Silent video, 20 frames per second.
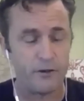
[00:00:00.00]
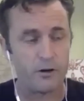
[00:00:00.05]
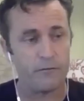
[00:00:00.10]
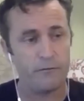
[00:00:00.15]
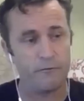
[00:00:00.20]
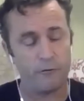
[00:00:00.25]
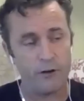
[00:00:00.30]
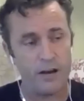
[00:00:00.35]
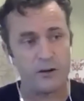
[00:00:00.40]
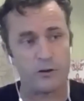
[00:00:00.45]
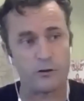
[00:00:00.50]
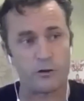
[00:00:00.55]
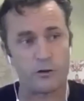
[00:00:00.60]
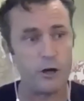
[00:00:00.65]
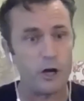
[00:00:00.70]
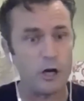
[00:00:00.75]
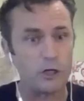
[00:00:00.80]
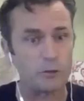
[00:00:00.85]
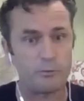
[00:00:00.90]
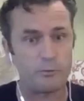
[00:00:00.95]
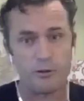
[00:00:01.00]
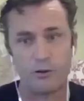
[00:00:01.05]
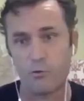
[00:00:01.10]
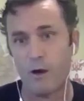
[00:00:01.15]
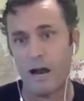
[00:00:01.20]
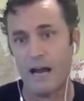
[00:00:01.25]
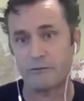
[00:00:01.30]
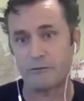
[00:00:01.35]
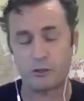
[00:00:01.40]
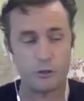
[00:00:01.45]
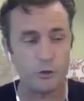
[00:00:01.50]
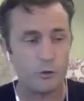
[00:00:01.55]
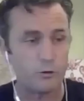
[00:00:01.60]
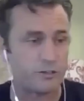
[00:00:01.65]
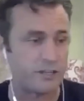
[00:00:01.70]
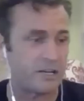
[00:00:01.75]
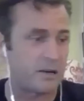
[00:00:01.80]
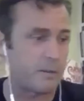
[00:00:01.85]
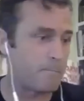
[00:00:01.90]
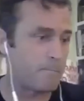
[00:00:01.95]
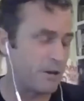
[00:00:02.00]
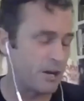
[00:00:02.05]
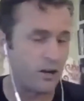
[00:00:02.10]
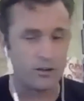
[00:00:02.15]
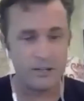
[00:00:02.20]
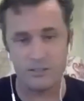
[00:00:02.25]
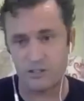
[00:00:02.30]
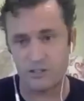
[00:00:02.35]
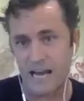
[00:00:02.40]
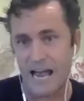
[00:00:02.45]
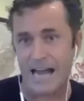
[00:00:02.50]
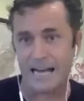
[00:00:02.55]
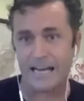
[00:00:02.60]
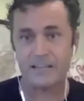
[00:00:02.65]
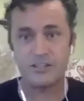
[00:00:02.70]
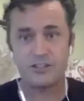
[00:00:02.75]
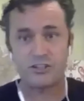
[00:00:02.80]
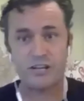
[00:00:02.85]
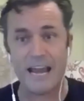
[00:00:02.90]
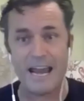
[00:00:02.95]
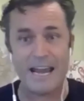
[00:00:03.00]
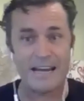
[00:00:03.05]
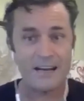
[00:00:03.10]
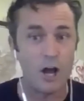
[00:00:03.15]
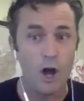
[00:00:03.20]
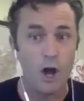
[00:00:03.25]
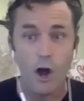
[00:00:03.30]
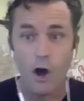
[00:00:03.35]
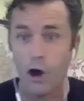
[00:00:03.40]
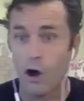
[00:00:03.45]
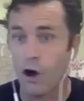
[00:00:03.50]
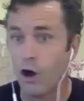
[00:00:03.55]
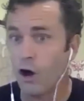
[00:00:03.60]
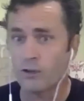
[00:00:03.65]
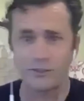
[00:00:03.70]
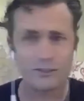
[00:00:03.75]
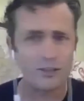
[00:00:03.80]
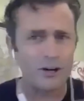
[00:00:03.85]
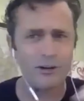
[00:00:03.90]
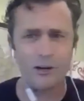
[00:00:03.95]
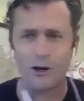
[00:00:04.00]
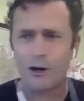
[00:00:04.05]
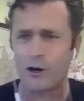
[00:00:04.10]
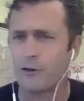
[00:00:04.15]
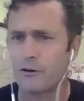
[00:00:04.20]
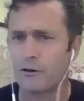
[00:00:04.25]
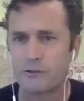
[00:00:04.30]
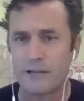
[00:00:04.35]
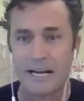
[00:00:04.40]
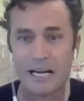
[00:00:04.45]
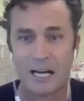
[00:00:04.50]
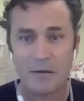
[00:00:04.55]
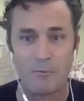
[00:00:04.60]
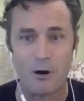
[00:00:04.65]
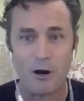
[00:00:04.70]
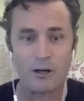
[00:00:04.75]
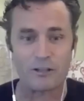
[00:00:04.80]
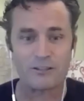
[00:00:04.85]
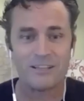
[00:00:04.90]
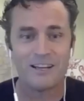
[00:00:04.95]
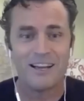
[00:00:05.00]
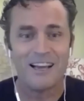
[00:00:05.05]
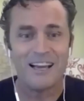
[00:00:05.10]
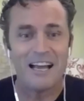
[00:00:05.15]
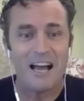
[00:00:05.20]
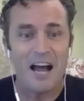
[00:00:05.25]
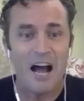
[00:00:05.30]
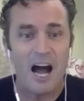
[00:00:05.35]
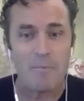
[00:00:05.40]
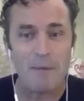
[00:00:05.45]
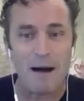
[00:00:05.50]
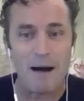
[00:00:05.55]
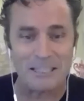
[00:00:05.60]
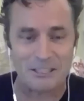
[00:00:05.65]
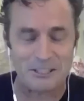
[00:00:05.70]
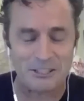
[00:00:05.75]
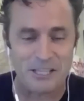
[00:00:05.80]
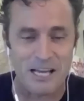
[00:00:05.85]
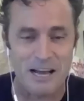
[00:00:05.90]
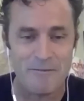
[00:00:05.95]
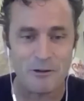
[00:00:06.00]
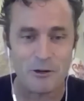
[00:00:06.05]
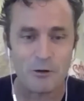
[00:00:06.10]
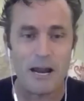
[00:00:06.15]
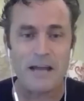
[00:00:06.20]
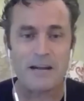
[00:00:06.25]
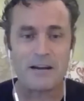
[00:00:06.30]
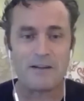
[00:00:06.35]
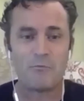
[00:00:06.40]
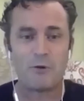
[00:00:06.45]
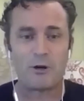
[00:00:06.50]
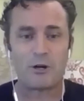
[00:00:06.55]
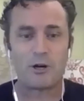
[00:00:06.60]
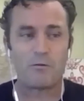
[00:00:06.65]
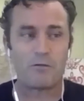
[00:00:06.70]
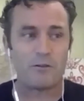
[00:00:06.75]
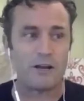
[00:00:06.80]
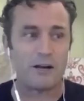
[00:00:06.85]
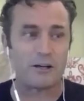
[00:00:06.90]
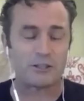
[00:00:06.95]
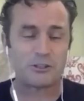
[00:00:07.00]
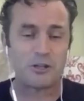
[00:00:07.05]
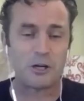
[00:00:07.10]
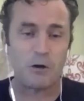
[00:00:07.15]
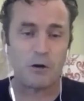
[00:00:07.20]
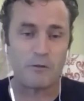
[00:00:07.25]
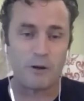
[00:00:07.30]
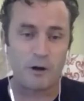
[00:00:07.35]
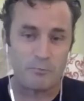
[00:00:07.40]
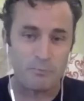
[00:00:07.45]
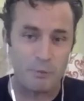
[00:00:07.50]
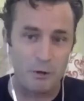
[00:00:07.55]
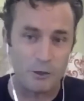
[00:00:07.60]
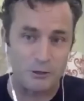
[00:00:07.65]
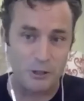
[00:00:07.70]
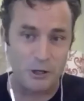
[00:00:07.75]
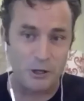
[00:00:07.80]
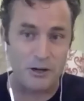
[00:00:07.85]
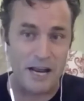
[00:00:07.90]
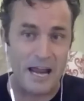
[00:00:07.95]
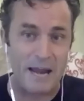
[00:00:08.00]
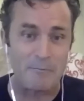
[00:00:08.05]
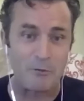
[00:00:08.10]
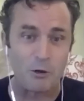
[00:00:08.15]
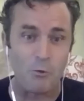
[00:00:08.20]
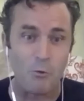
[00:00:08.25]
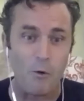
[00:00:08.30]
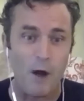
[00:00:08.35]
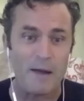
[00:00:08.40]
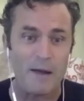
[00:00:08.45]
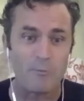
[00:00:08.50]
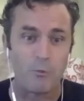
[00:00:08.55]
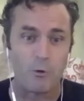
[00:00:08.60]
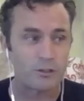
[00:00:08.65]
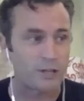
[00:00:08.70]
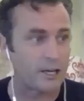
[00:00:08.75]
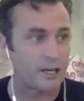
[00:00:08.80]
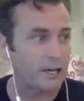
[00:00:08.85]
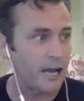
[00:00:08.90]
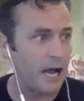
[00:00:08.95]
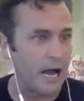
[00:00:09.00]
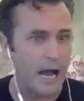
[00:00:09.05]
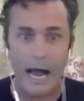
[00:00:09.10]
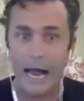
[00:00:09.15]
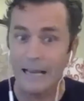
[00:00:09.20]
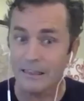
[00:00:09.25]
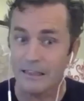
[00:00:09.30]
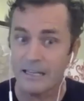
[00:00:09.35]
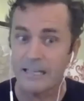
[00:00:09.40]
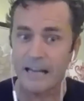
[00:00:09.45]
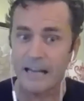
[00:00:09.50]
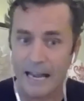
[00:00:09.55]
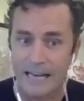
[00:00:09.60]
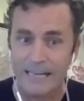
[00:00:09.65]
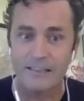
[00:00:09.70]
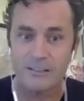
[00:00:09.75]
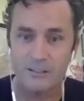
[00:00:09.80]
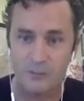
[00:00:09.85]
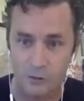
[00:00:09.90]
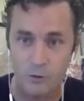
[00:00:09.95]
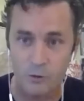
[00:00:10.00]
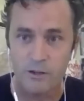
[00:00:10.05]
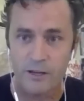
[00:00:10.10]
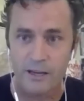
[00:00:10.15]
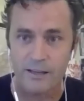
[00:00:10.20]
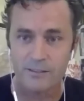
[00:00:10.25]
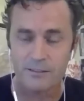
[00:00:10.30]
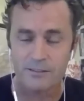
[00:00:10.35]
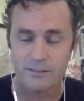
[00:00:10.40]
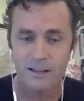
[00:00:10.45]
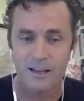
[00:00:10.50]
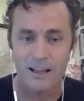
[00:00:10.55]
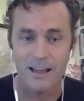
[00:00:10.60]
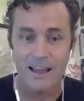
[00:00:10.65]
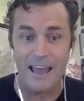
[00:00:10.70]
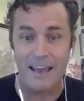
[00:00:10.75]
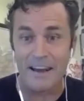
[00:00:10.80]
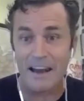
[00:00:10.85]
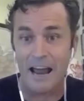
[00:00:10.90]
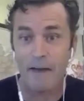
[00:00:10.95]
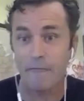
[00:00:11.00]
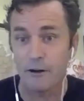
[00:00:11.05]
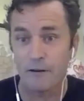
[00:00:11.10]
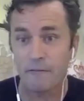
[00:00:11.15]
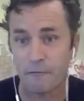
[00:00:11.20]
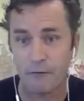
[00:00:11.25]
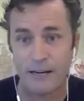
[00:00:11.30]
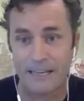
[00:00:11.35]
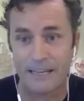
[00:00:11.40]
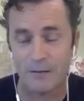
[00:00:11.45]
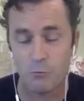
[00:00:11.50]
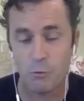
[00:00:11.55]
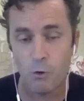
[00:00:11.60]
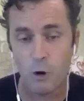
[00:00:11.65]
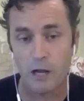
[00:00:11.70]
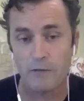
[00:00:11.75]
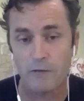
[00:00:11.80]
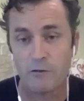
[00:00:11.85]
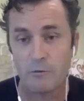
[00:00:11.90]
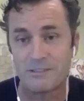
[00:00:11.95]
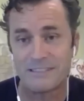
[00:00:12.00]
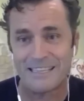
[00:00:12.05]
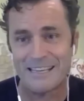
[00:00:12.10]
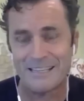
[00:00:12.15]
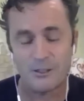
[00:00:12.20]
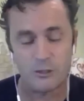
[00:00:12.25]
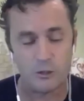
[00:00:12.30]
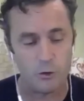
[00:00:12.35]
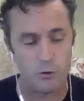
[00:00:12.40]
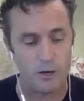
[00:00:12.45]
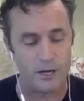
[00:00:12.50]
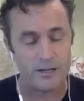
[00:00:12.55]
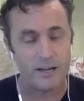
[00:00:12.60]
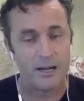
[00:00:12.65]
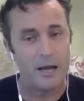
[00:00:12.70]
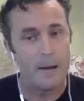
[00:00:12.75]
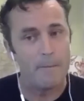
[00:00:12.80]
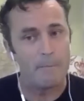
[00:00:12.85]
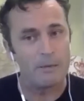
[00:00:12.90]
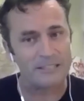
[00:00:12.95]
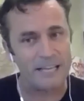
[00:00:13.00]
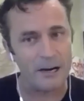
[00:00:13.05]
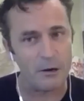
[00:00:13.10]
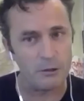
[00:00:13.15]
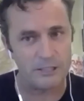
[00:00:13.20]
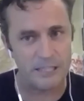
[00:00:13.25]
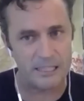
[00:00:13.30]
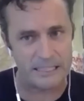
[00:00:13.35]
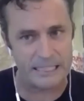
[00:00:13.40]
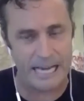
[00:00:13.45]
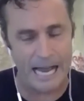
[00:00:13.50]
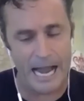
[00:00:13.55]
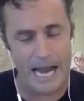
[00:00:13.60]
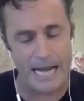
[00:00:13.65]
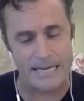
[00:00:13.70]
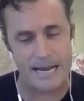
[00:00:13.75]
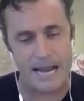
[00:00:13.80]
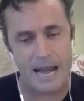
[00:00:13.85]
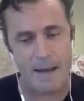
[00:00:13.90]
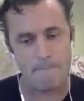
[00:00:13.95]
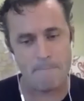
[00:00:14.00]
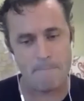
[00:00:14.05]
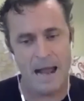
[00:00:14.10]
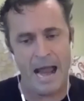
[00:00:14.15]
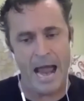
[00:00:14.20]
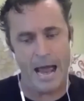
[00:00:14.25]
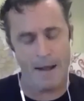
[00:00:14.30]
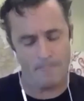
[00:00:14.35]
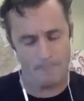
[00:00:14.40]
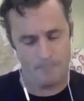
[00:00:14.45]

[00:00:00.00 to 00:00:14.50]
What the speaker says: friend or their husband or their wife, Susie and Bill and Jack and Jane, all started earning their DEKA marks. About 7 or 8 of them went over there, snuck over there and put their name on the whiteboards like, I think I can do this. And every freaking one of them did do it. But there was this guy named Matt.